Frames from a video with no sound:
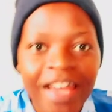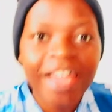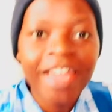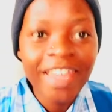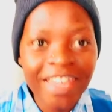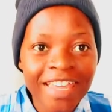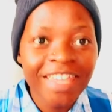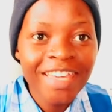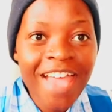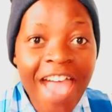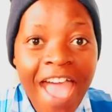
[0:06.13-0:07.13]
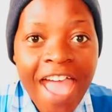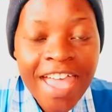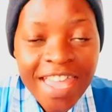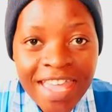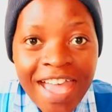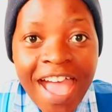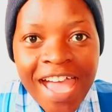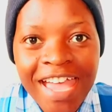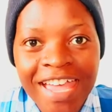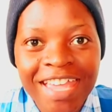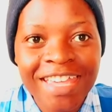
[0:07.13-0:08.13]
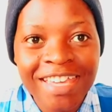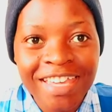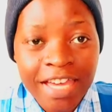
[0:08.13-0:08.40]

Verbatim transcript: hey hey hey